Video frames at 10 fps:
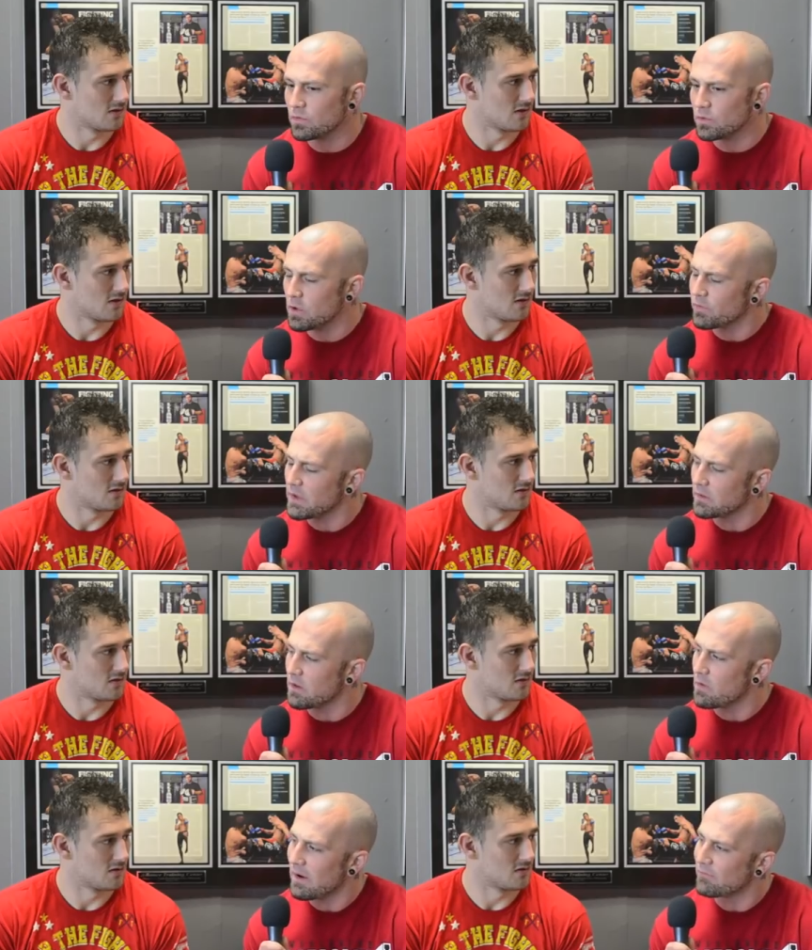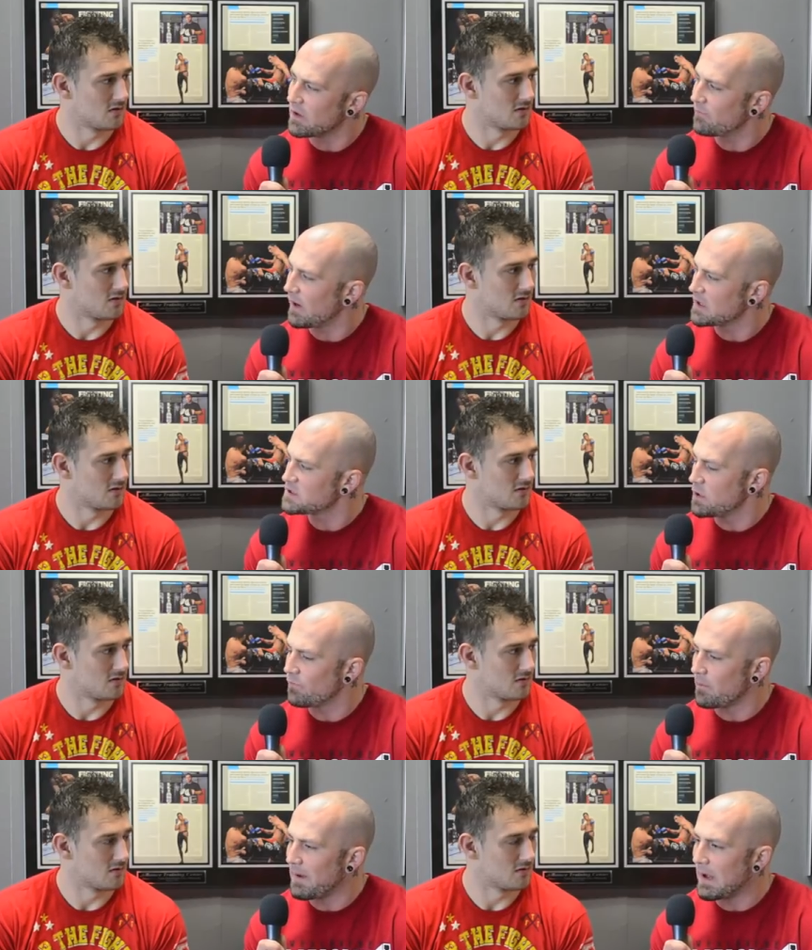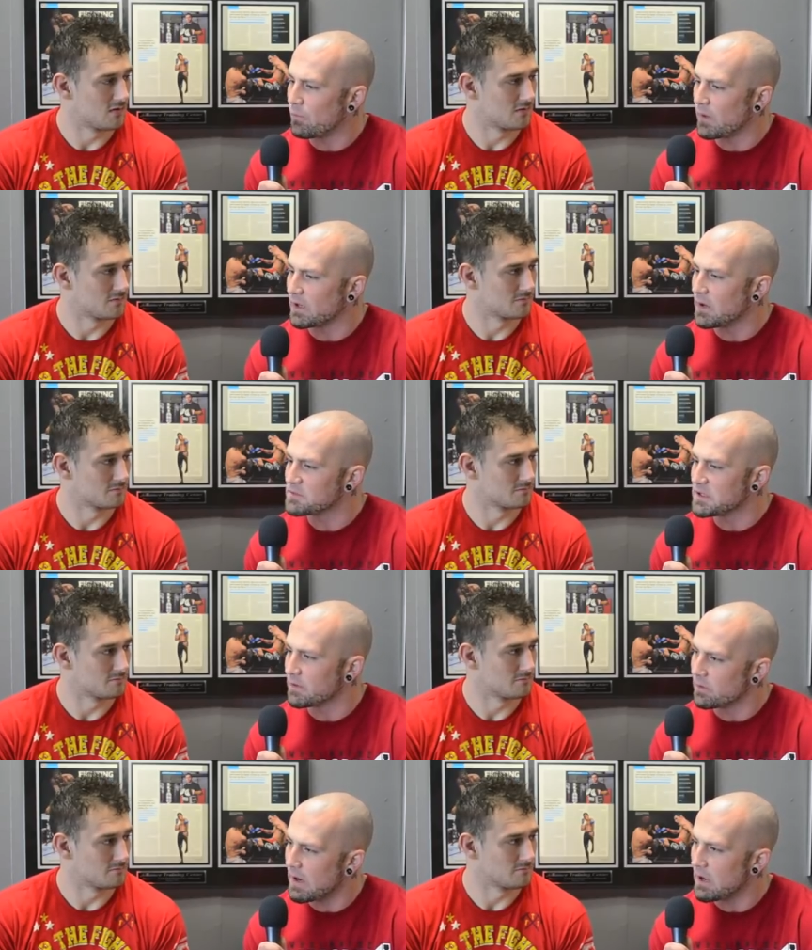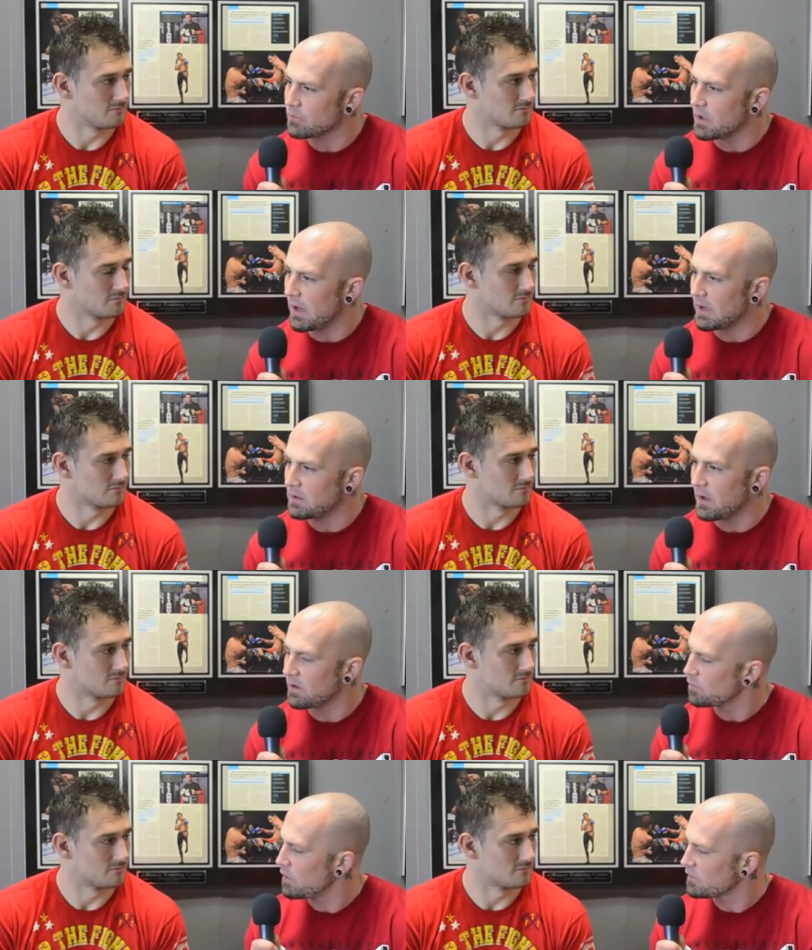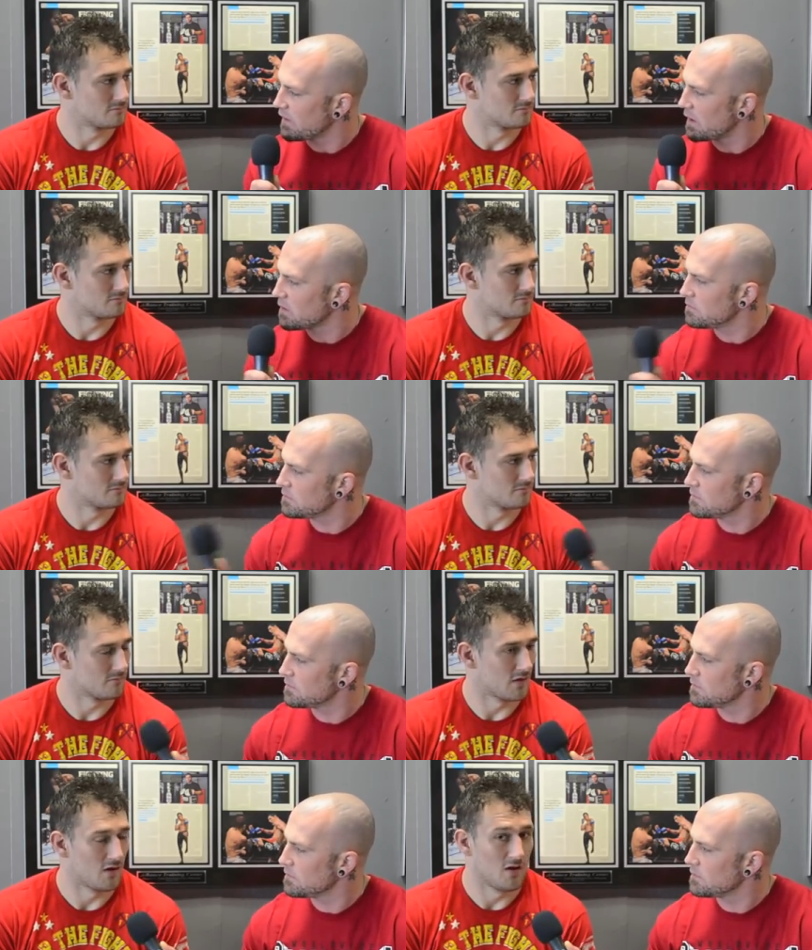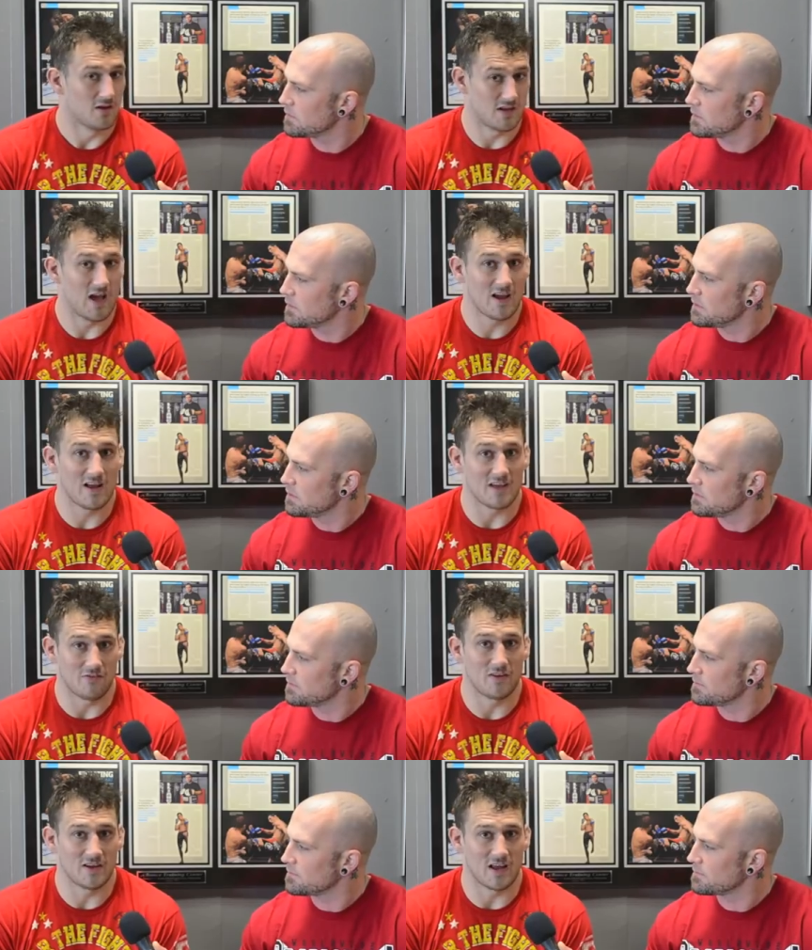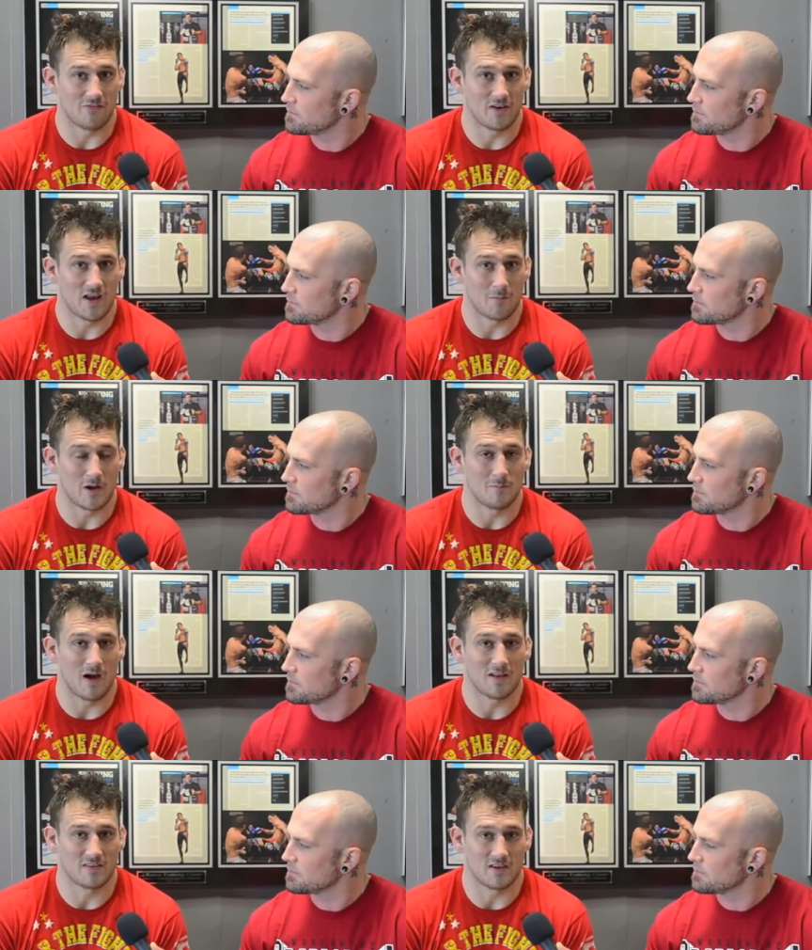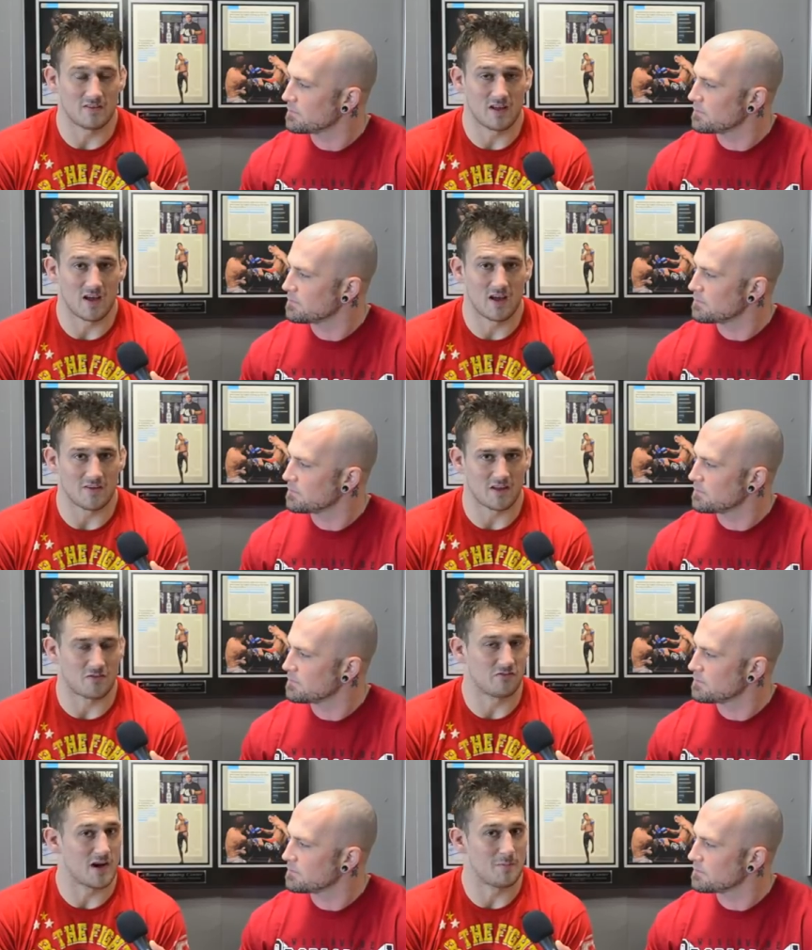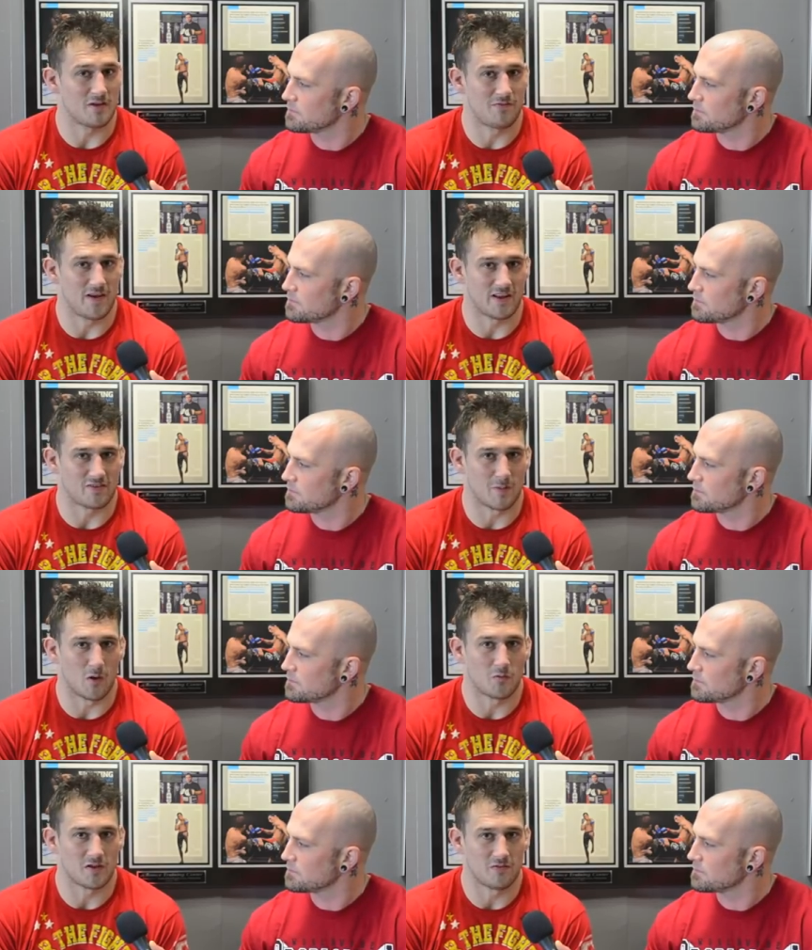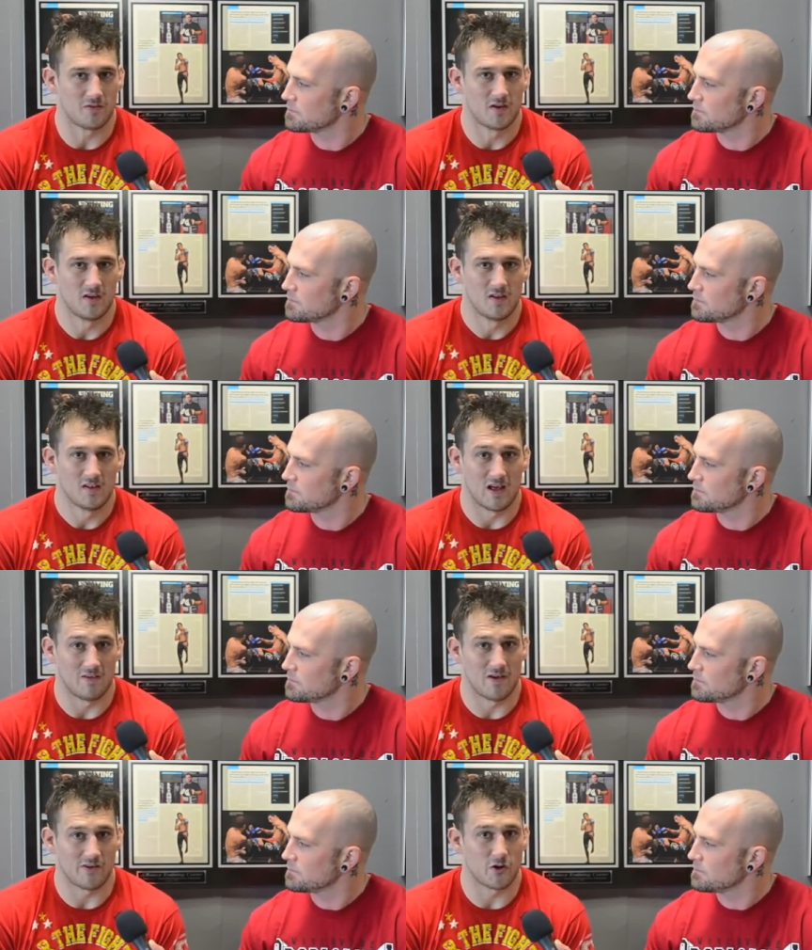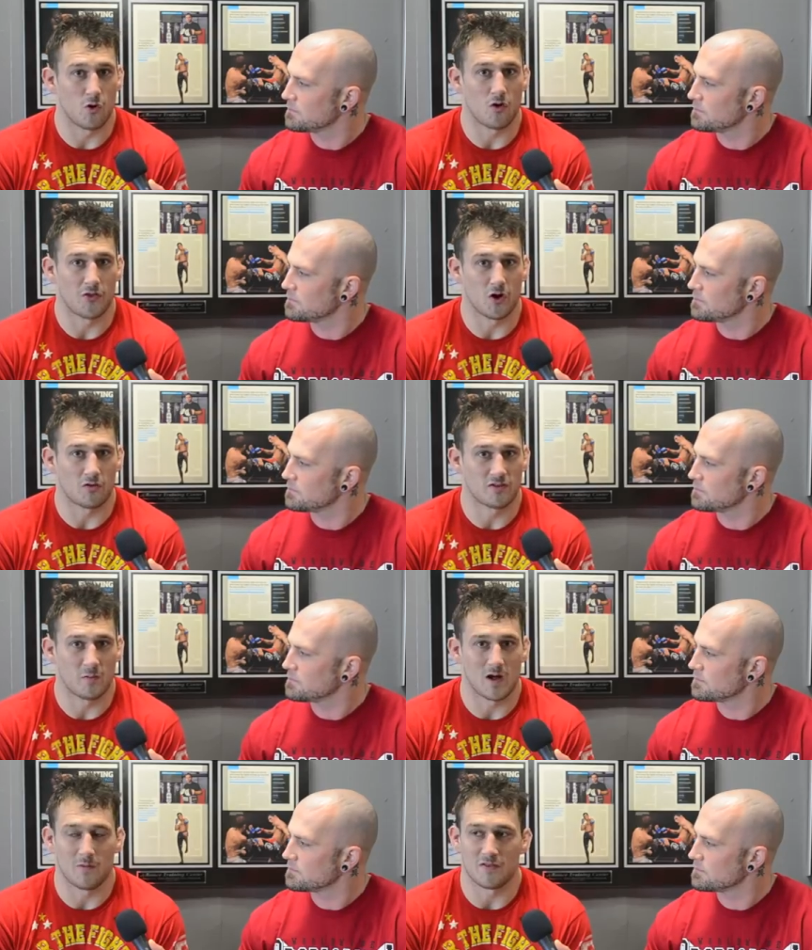Speaker 1: do you think that you have the advantage over Matt when it comes to the ground and, and as well as standing? Yeah,
Speaker 2: yeah, definitely, definitely. I mean, Matt, he's, uh, he's extremely fit, explosive. Uh, very unorthodox as well with the